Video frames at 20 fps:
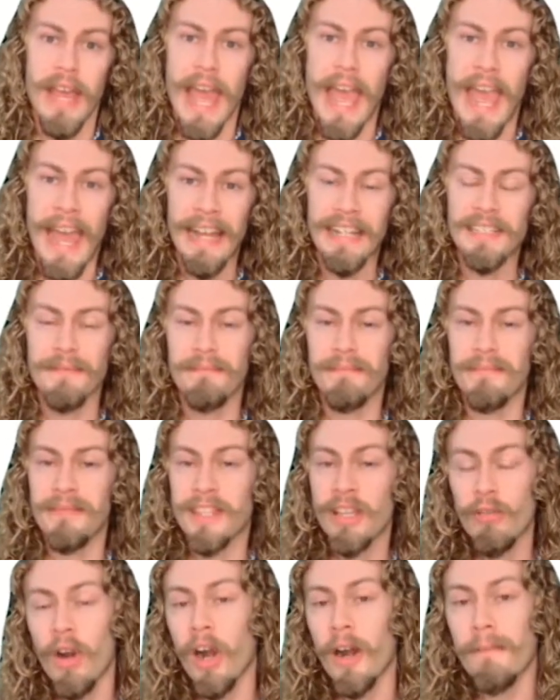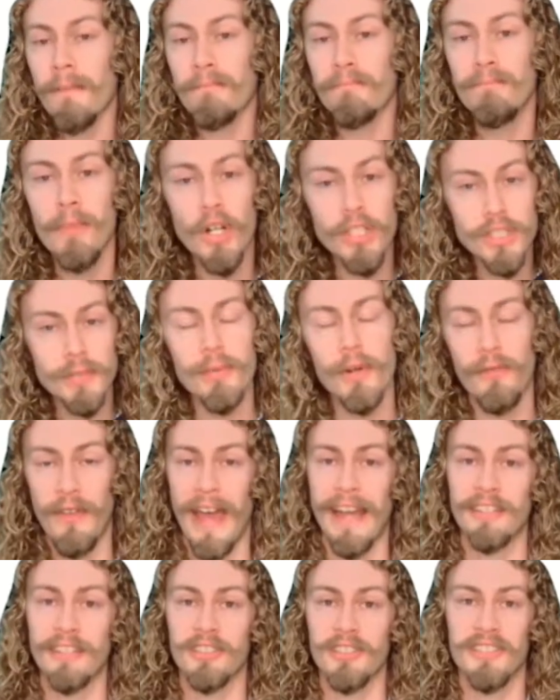And there are multiple
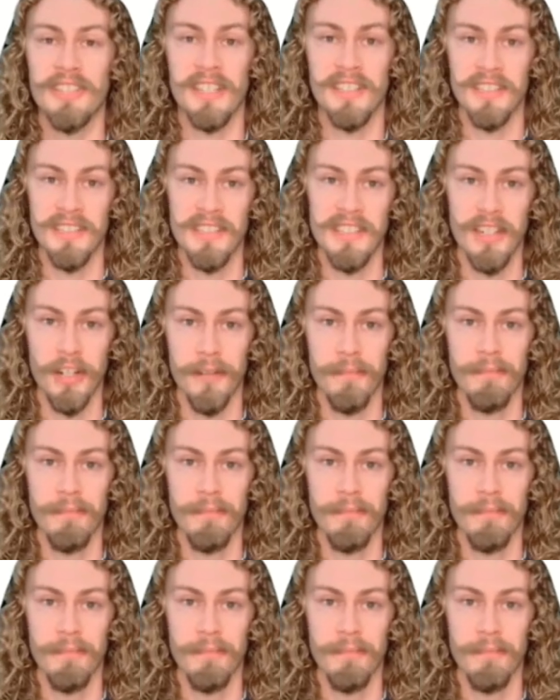factors to consider.